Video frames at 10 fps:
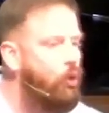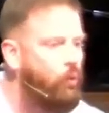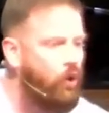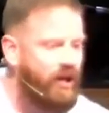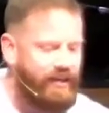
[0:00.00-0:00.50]

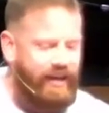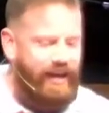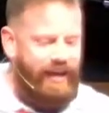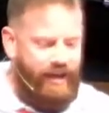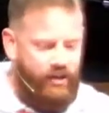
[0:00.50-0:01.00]
one
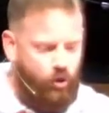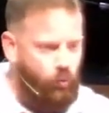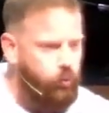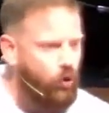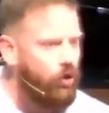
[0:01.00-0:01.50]
in the
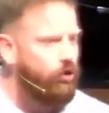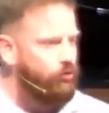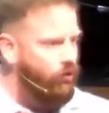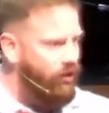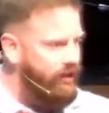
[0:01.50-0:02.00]
world
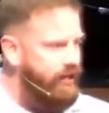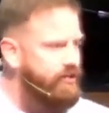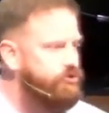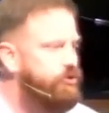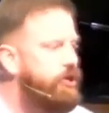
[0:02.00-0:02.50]
or in
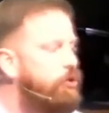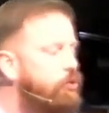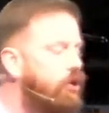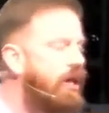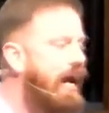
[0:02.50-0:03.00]
history who
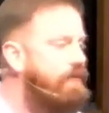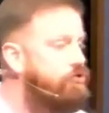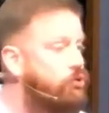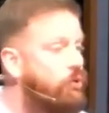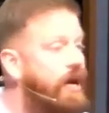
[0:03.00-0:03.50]
will
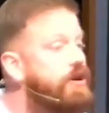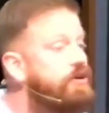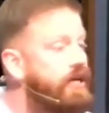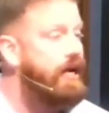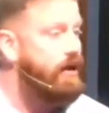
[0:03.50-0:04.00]
have greater
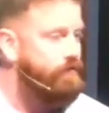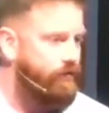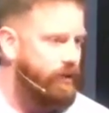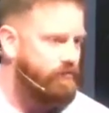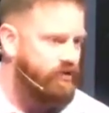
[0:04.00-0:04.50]
care
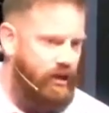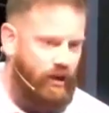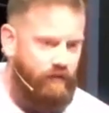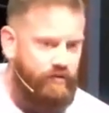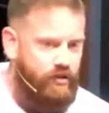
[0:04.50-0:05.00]
for
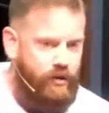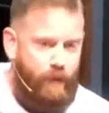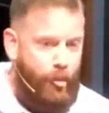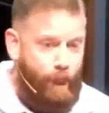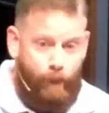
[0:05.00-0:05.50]
themselves
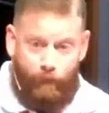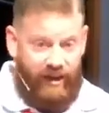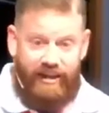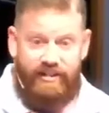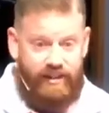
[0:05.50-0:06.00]

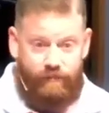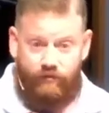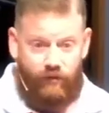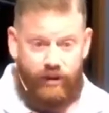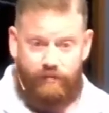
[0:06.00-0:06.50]

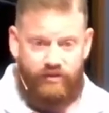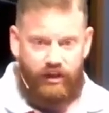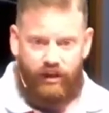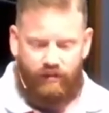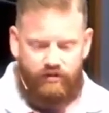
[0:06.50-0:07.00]
except for
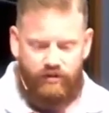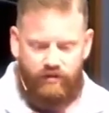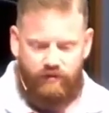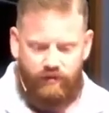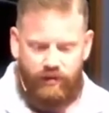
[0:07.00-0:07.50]
themselves.
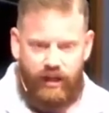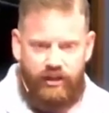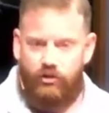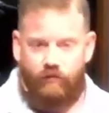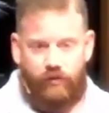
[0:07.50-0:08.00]

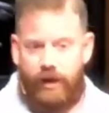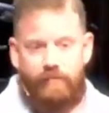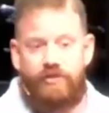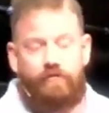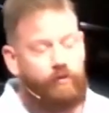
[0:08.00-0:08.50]
And so for them,
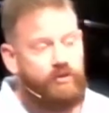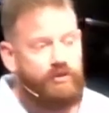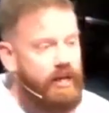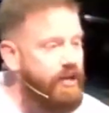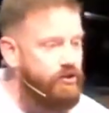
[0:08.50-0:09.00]
it's first
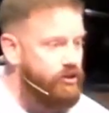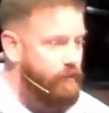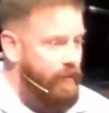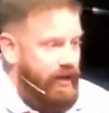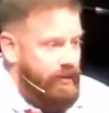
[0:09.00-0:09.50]
nature to
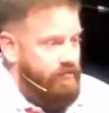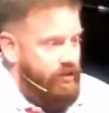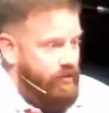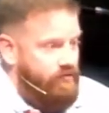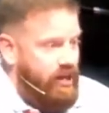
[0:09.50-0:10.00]
make
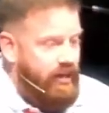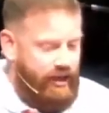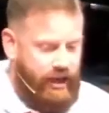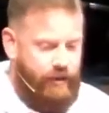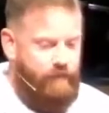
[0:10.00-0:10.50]
themselves
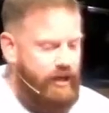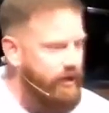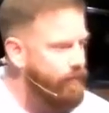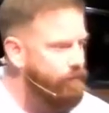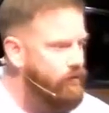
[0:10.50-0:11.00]
king
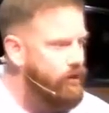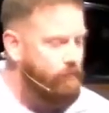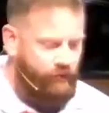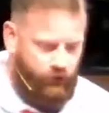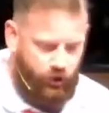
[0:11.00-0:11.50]
me.
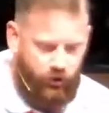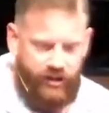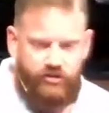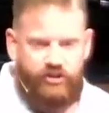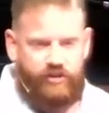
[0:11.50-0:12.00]
But for
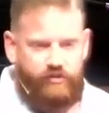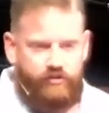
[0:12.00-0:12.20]
Christians,